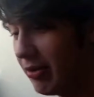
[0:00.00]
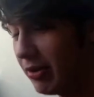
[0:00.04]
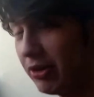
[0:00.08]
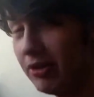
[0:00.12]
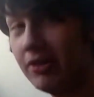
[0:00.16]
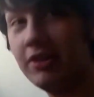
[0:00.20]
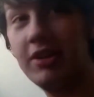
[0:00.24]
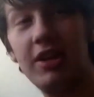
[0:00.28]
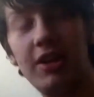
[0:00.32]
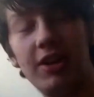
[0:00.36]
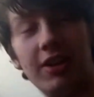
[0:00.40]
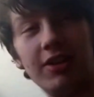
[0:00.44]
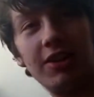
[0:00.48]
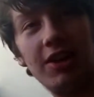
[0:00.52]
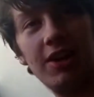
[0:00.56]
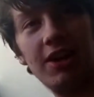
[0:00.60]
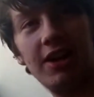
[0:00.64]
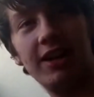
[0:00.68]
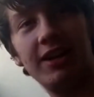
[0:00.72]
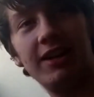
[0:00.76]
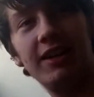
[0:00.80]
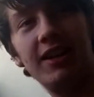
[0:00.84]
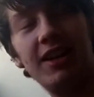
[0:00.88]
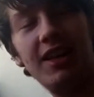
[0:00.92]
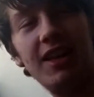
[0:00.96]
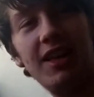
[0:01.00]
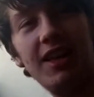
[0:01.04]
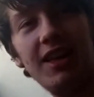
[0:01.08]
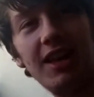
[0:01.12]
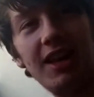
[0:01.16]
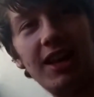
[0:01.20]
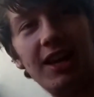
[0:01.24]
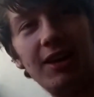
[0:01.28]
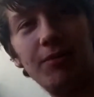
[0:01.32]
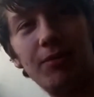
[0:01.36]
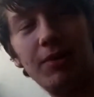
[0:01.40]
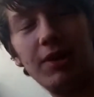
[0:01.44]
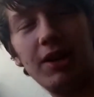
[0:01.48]
was looking online
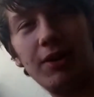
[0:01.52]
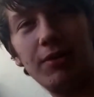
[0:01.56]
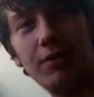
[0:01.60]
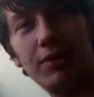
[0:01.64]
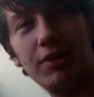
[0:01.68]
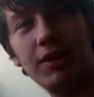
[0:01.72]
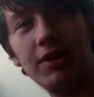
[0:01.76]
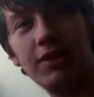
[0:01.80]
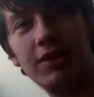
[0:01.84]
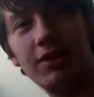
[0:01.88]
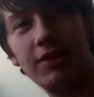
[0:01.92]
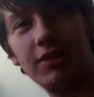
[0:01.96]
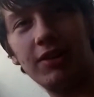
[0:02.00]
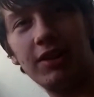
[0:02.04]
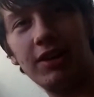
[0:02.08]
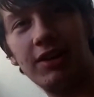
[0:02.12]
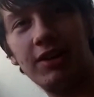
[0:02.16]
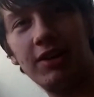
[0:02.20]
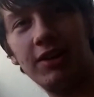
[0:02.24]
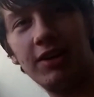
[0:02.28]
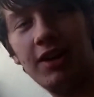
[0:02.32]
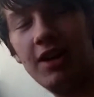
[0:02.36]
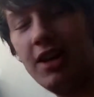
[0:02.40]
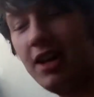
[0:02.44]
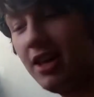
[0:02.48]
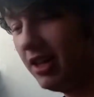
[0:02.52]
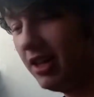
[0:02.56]
and when I was on there later,